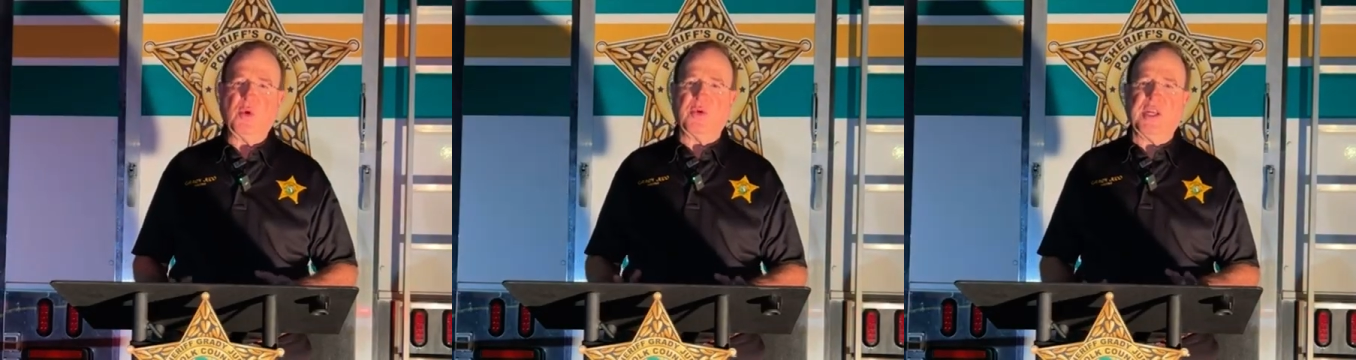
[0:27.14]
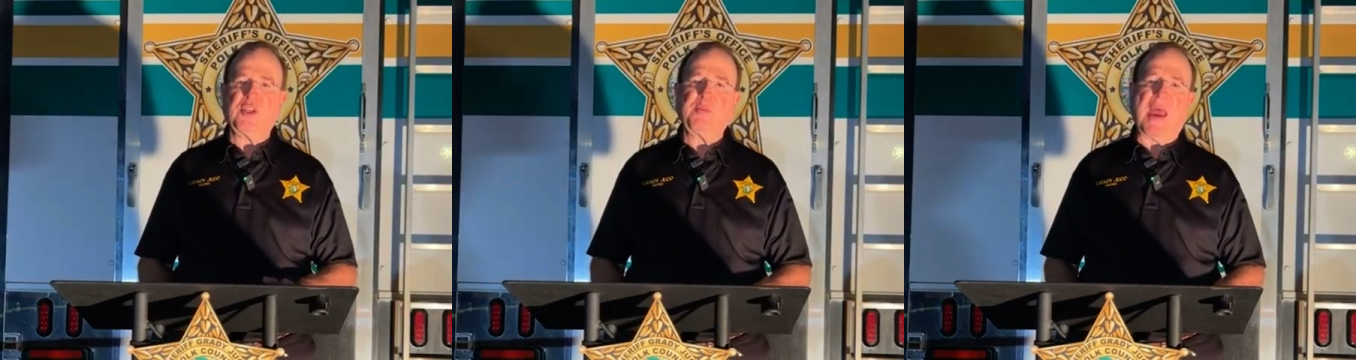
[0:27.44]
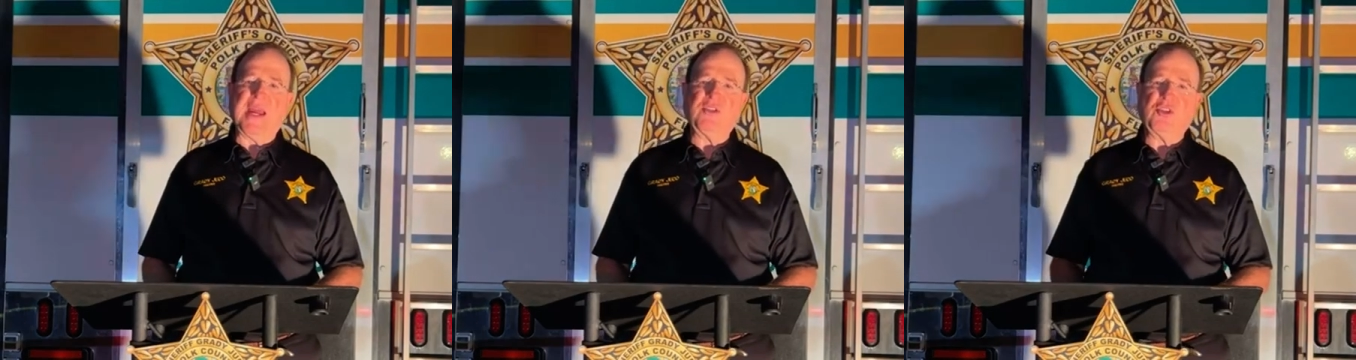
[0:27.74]
were
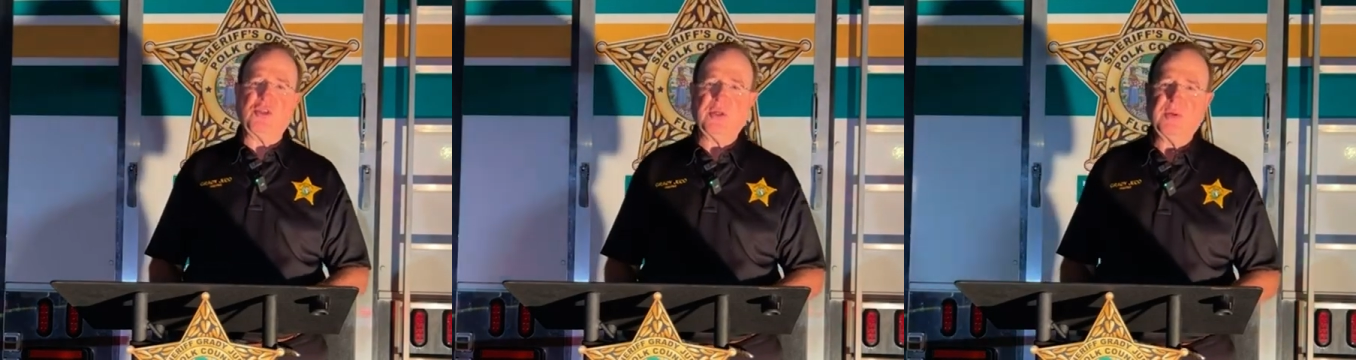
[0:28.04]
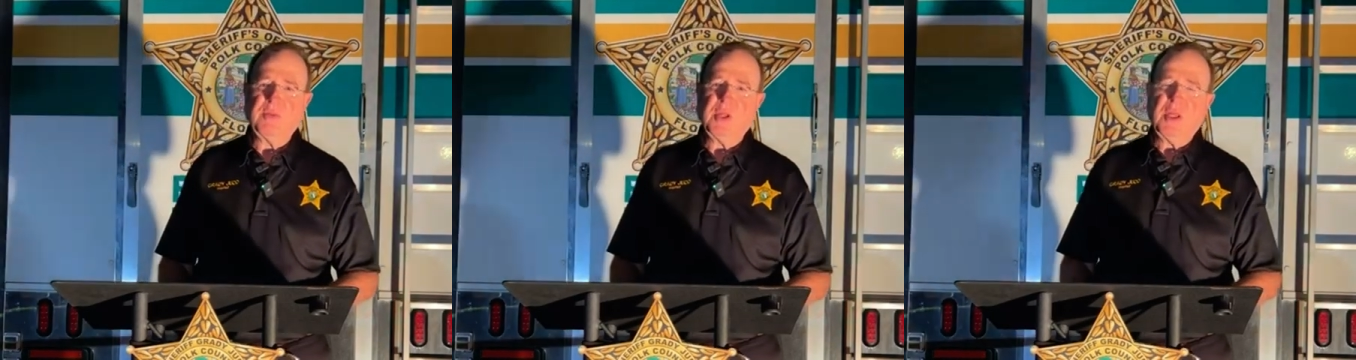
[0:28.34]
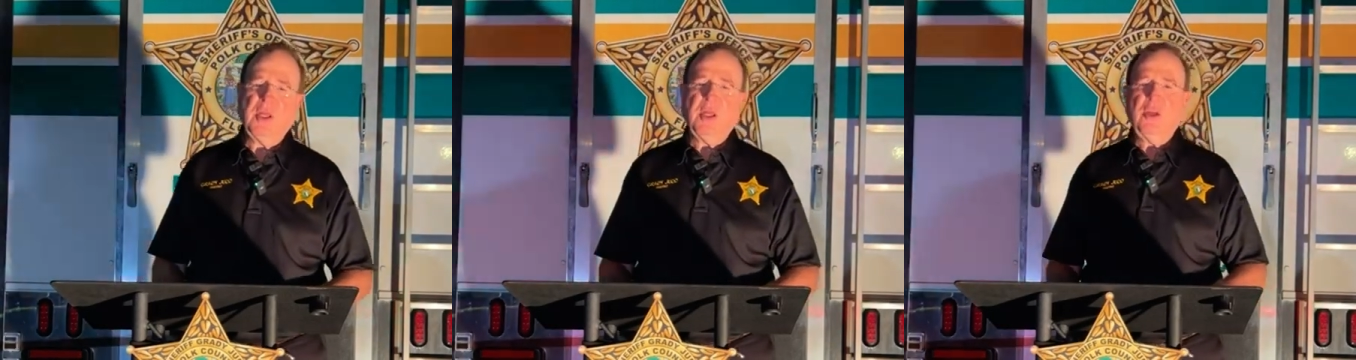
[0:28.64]
dispatched
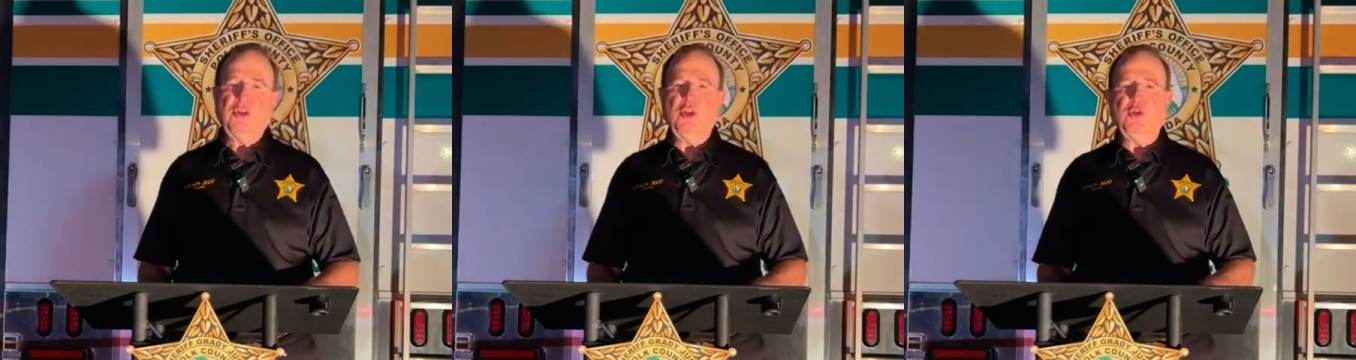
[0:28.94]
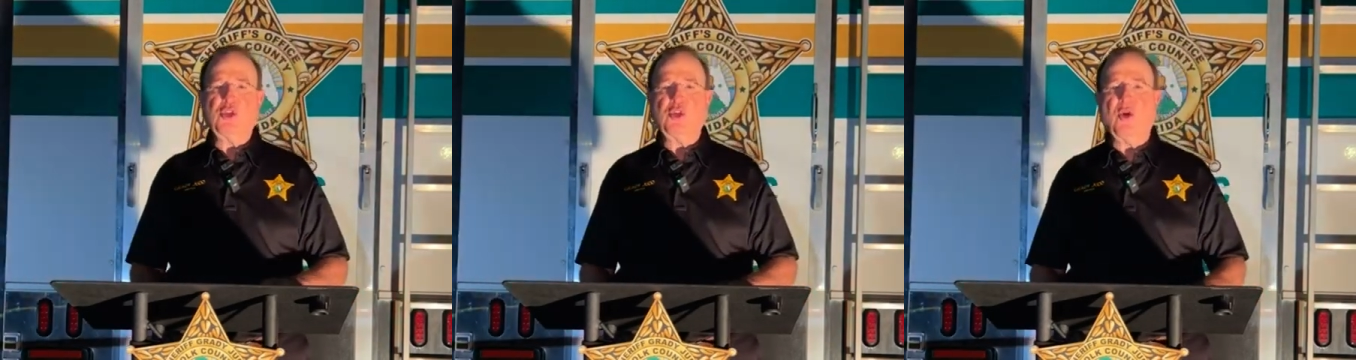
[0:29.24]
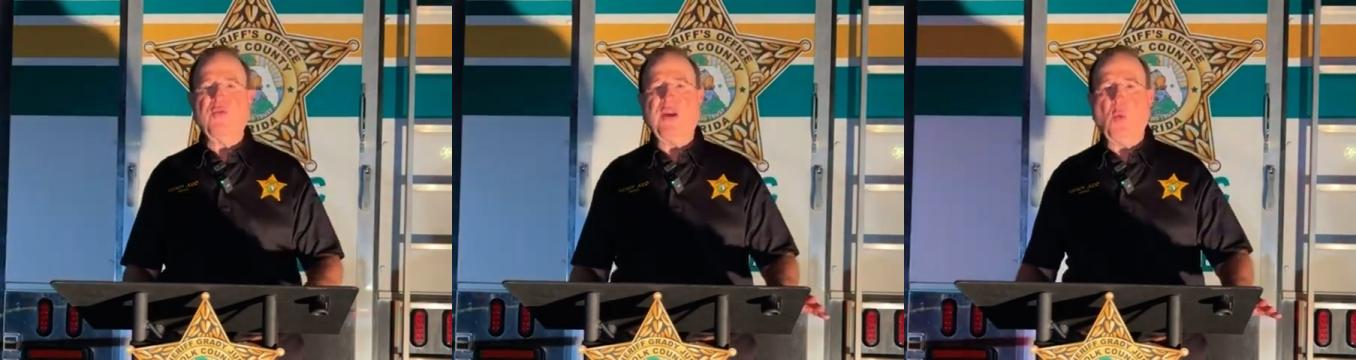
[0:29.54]
to
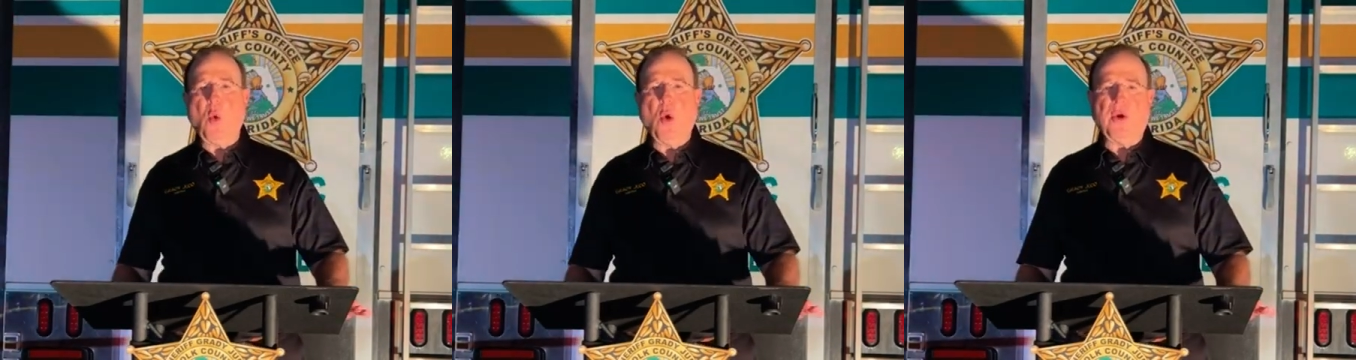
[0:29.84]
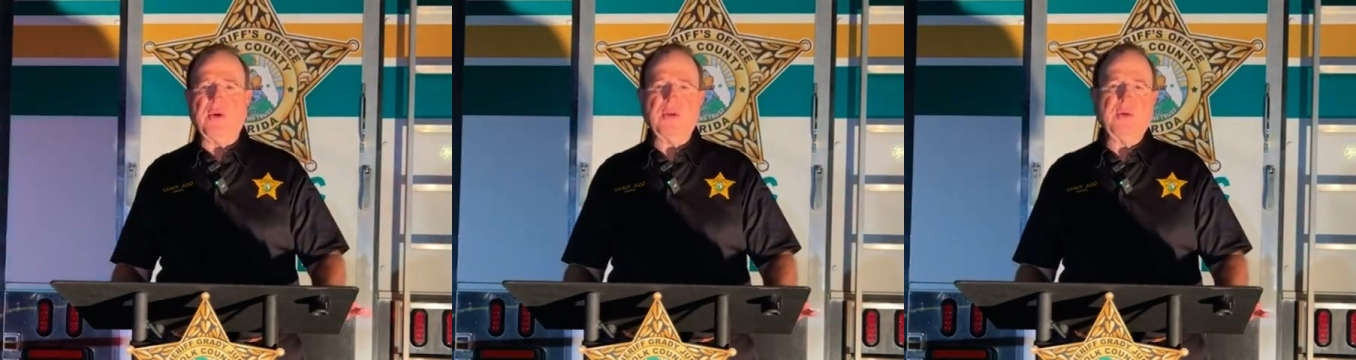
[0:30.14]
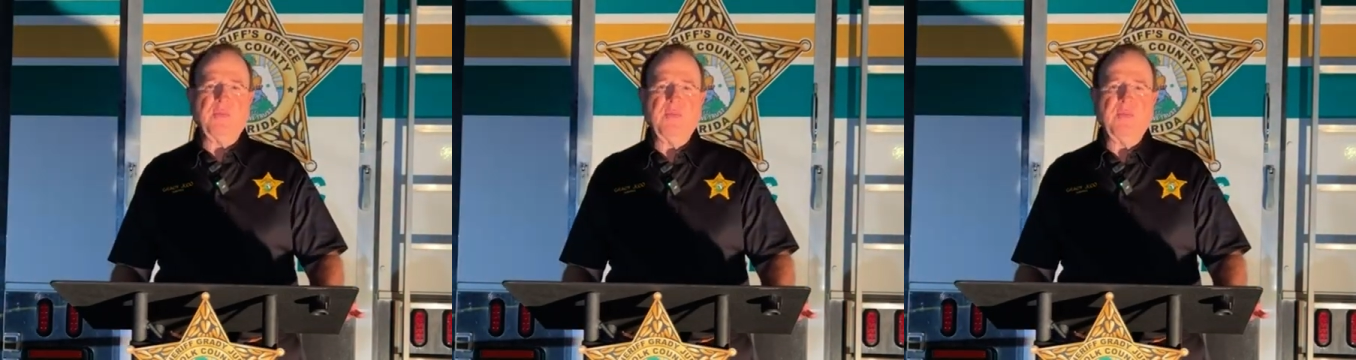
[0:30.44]
serve a warrant.